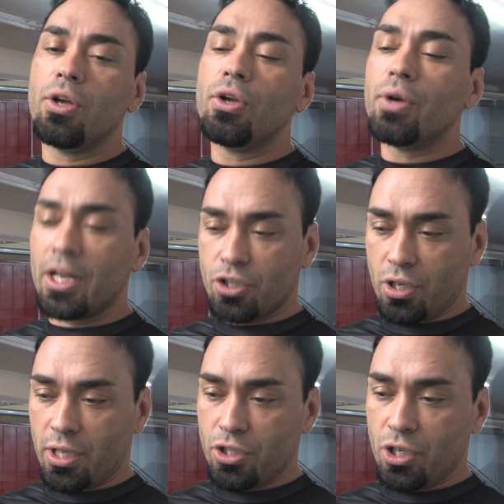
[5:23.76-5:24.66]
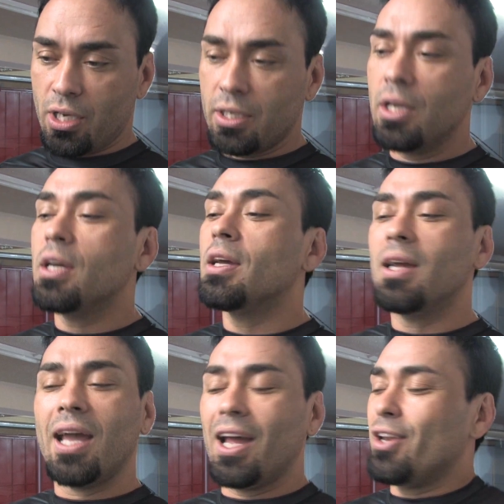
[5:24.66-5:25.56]
you got your clinch on,
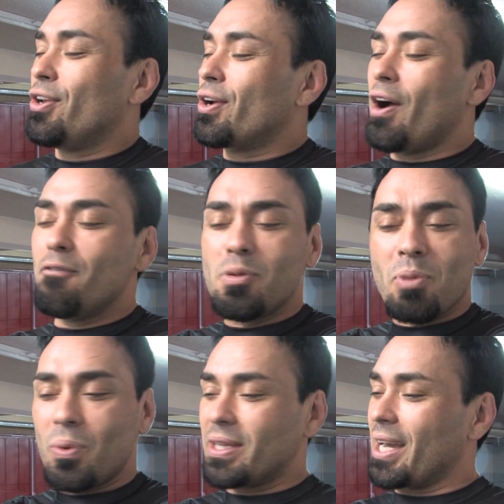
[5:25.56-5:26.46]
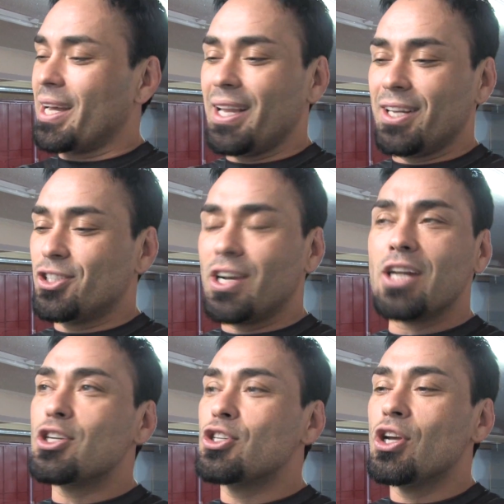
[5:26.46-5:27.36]
and you're comfortable with that clinch. You're
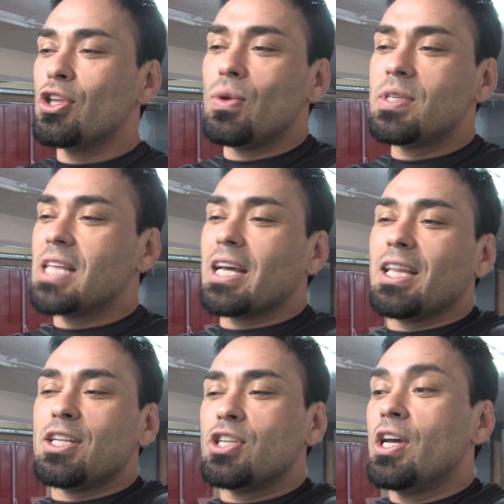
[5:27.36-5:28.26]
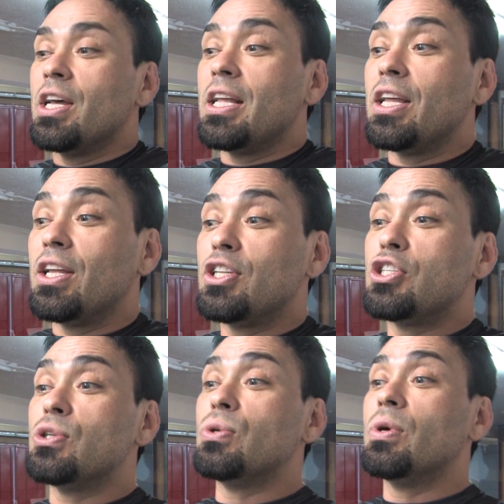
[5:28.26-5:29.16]
not just using that clinch
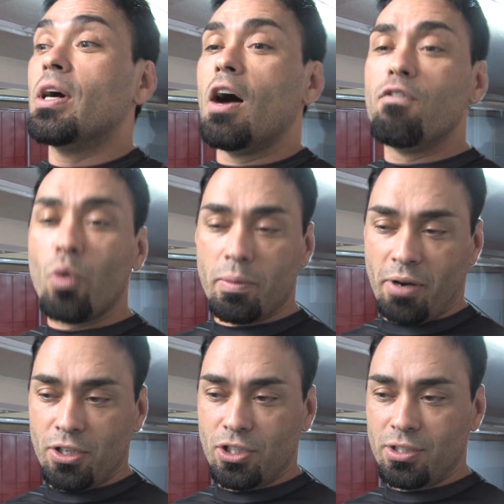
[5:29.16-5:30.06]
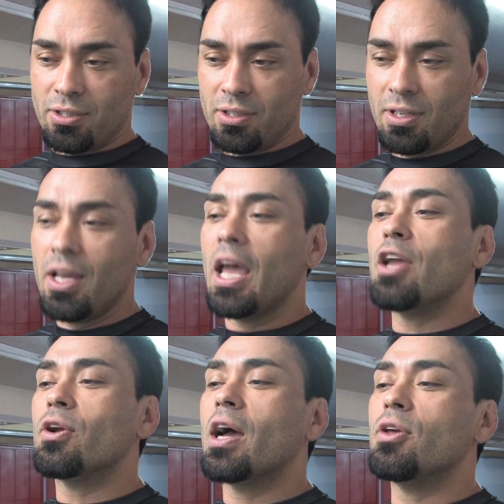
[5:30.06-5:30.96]
to avoid punches,
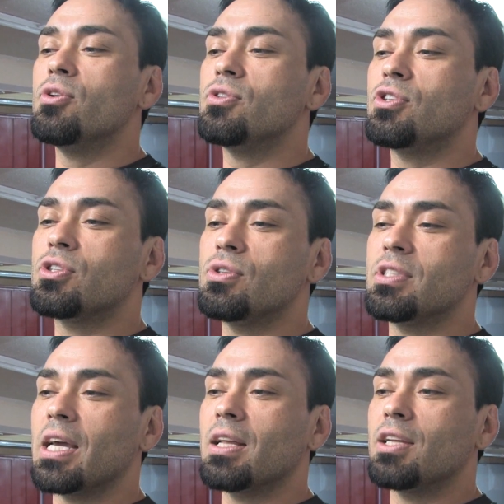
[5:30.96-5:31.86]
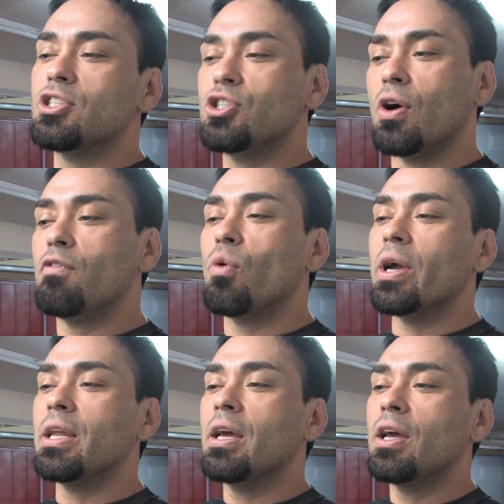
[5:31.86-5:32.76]
and you're not just using that clinch to avoid